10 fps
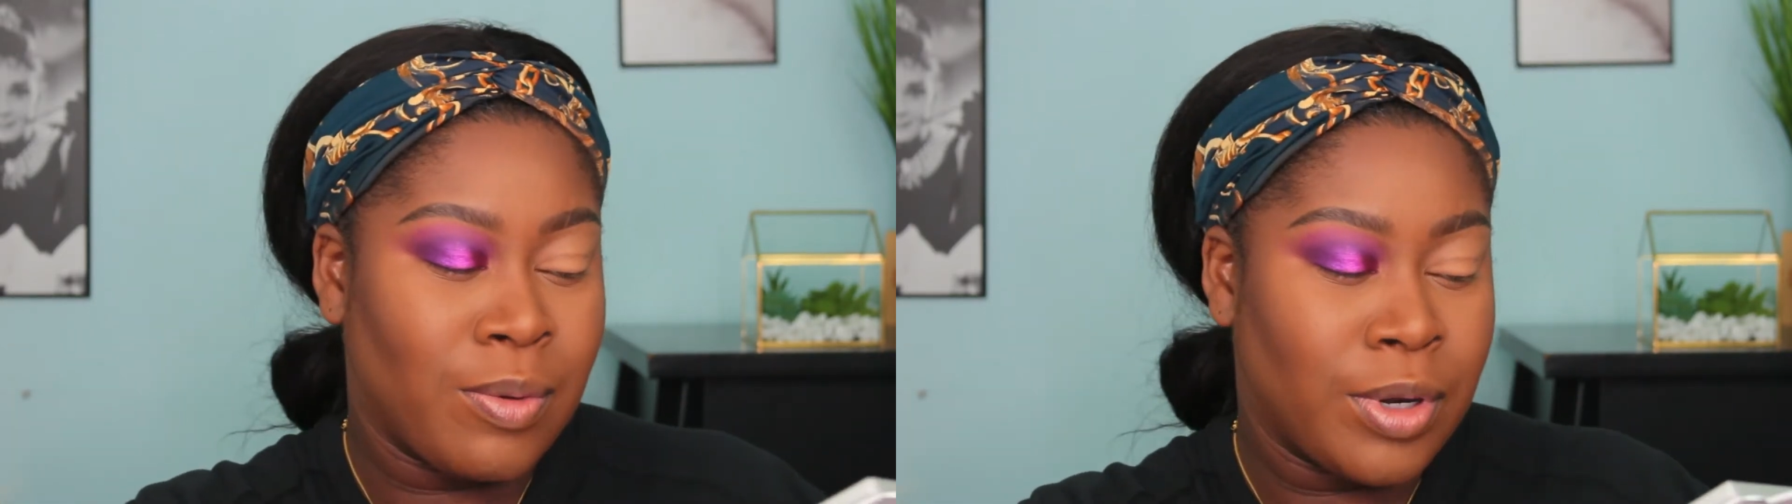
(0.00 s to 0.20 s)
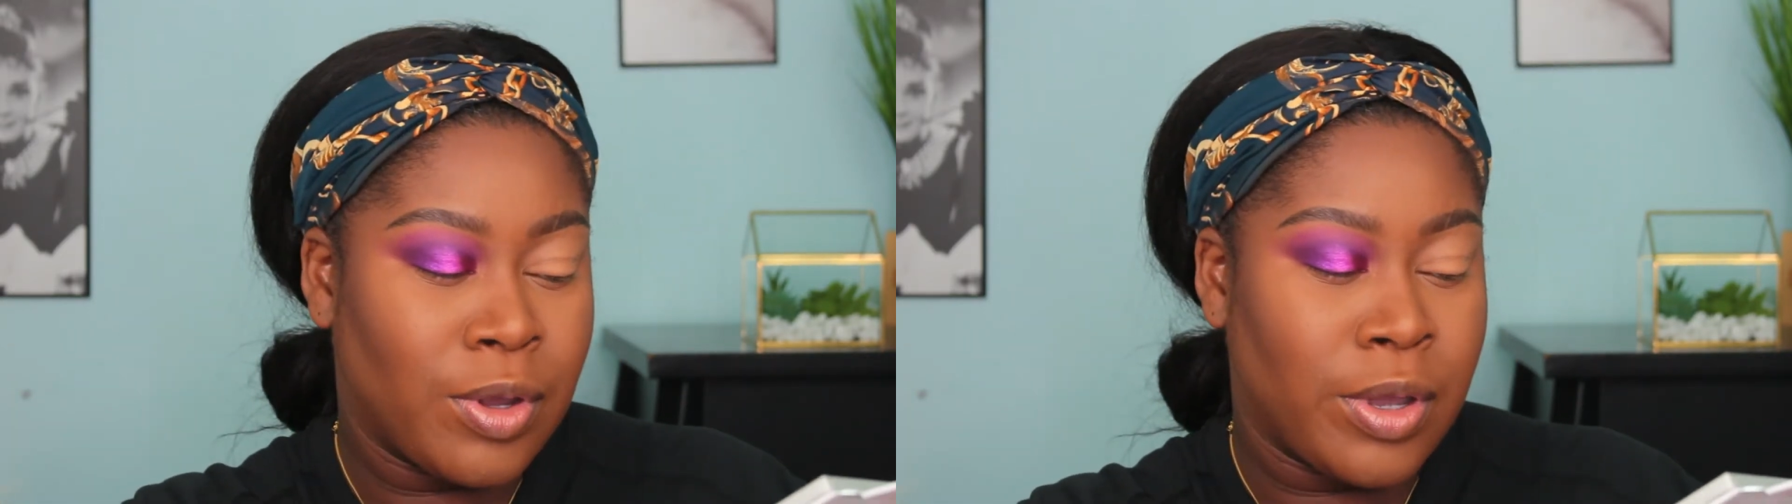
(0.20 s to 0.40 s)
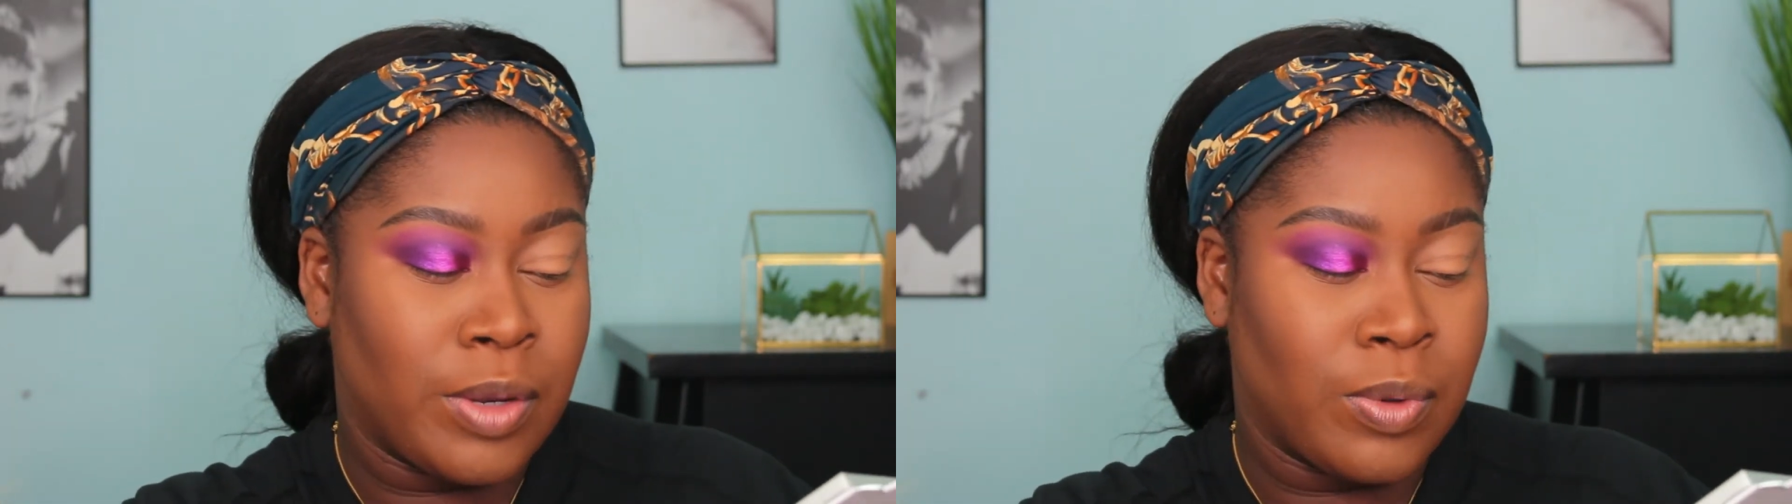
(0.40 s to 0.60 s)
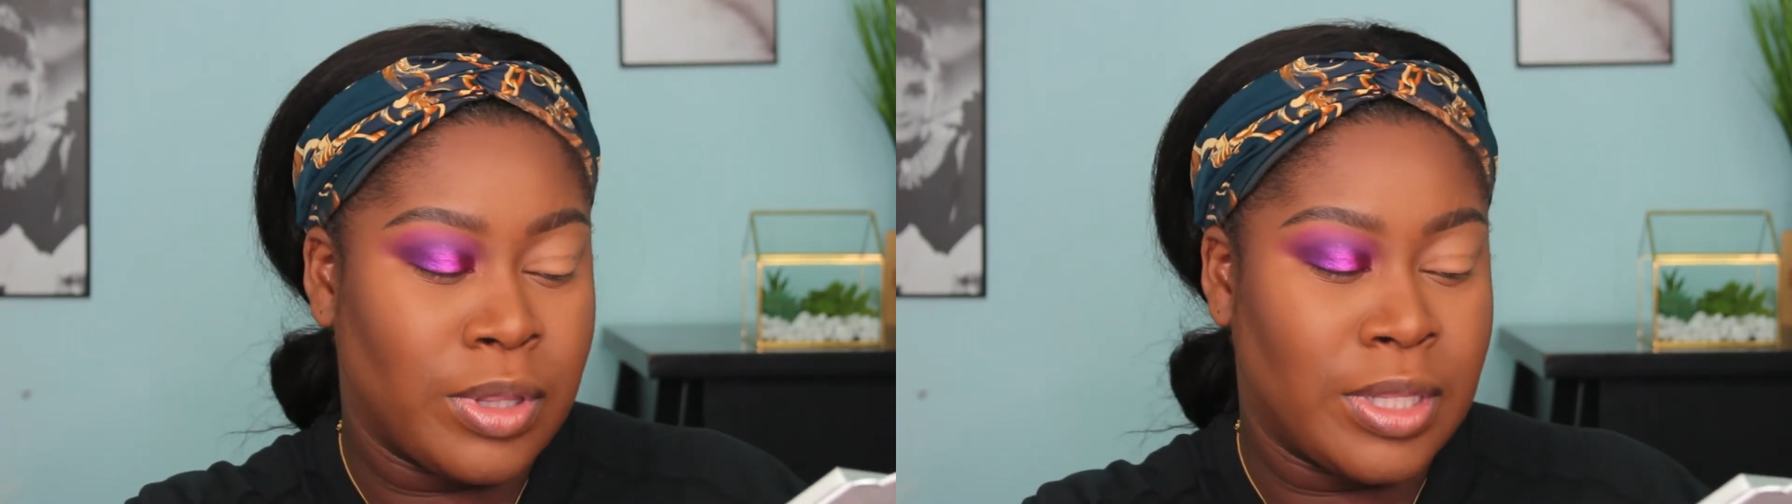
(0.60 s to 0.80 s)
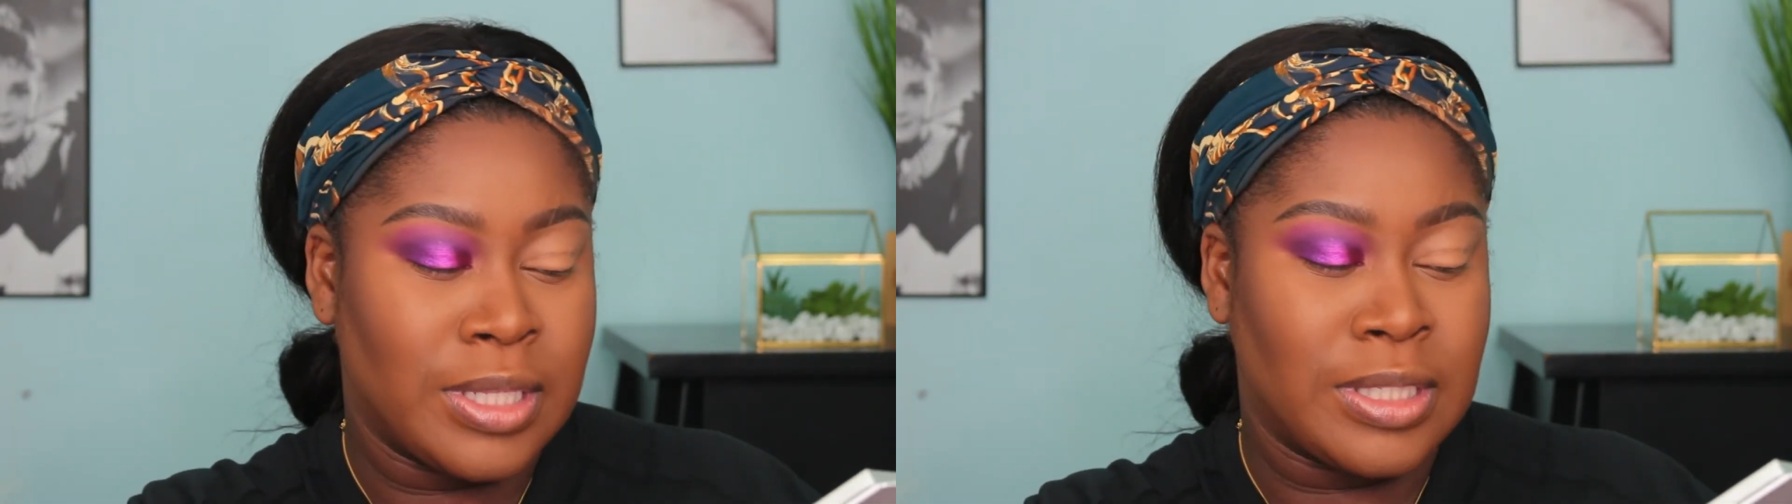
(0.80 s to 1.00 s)
want to go in
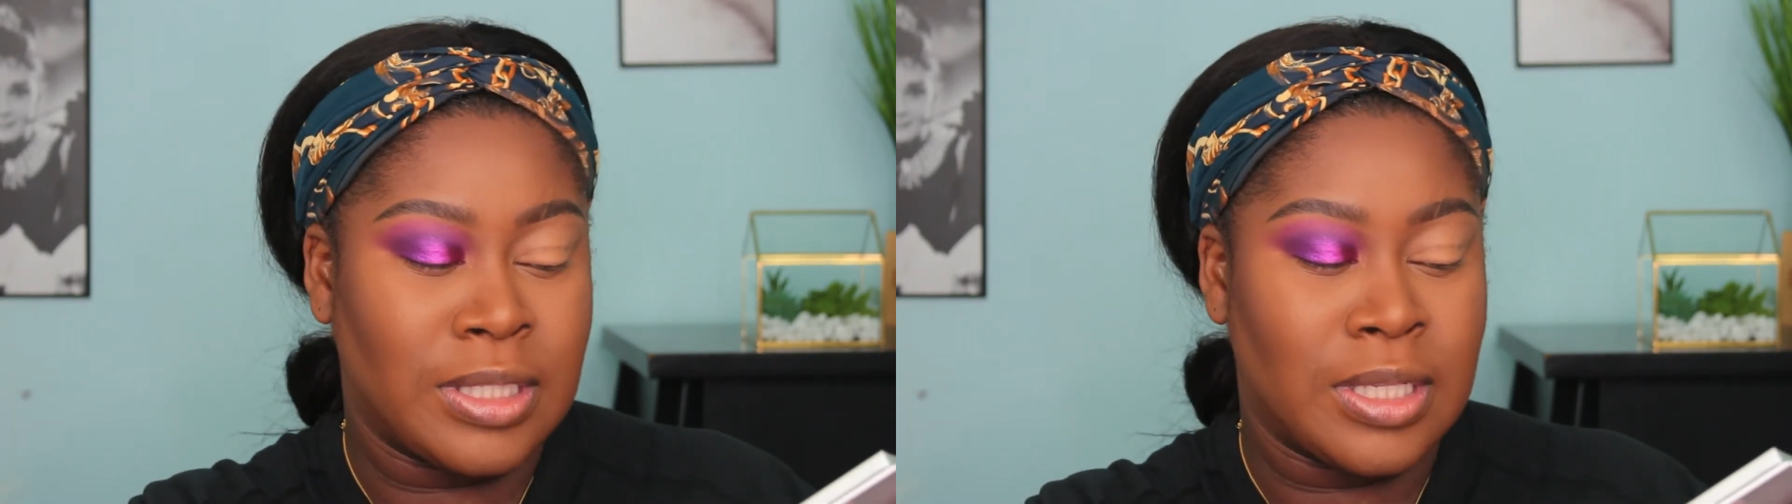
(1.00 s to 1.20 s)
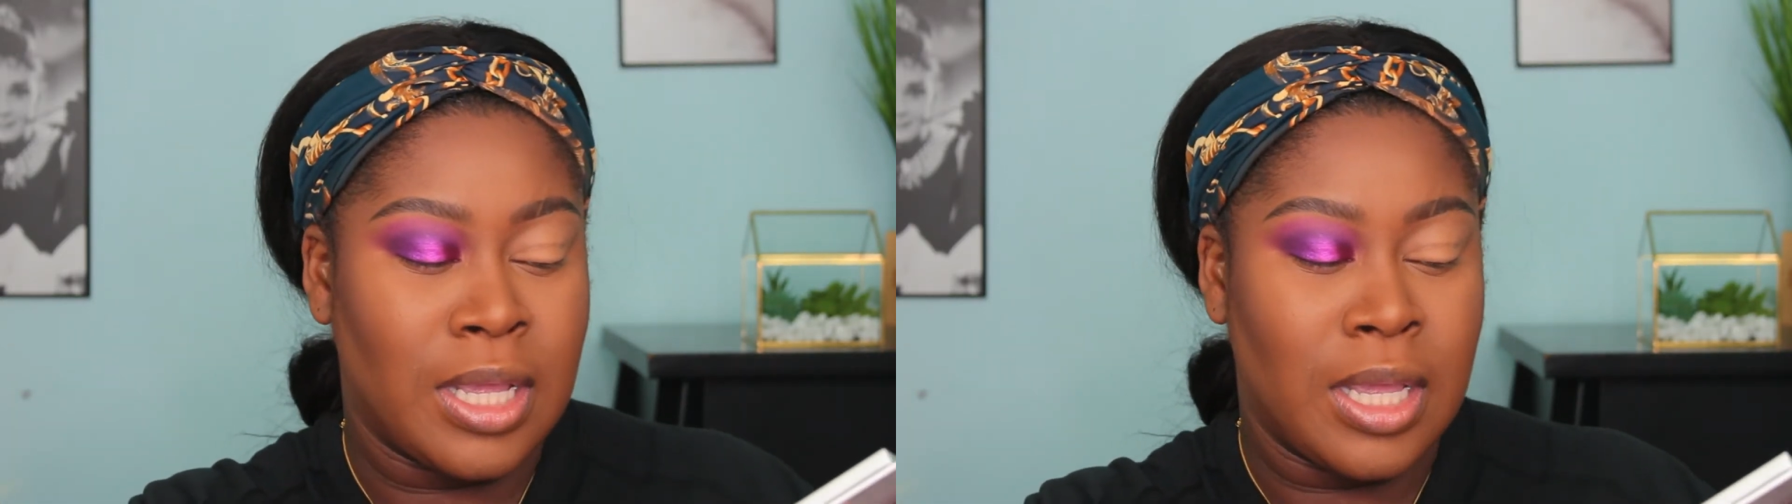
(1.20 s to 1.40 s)
with this